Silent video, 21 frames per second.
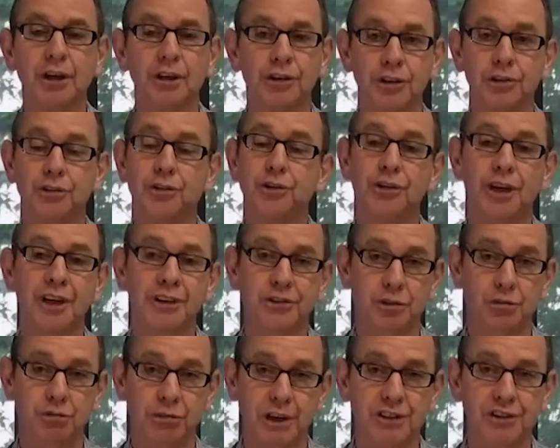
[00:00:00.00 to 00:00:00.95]
You do need
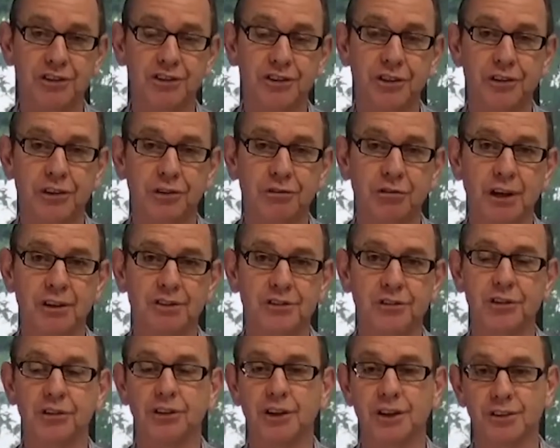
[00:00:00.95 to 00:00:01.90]
to register the
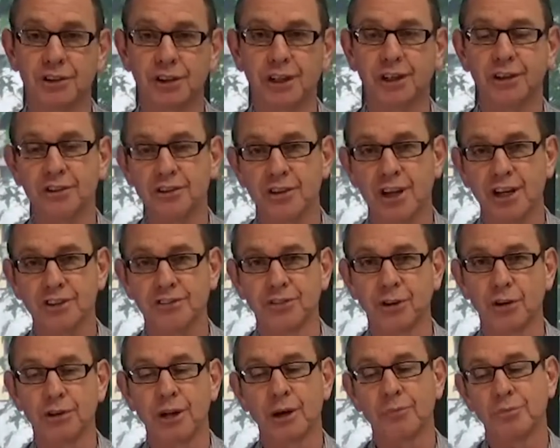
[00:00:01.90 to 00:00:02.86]
trust, you need to get a tax
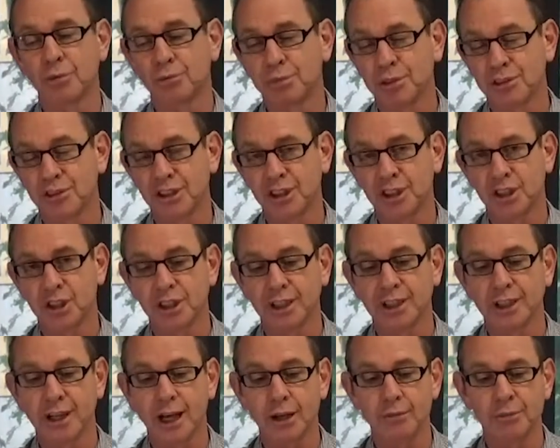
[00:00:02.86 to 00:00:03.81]
file number, potentially
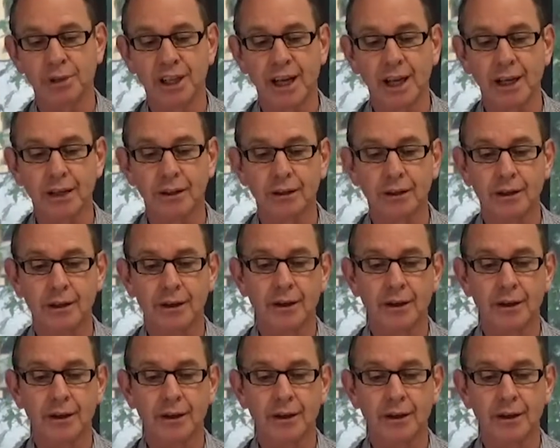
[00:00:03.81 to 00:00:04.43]
an ABN,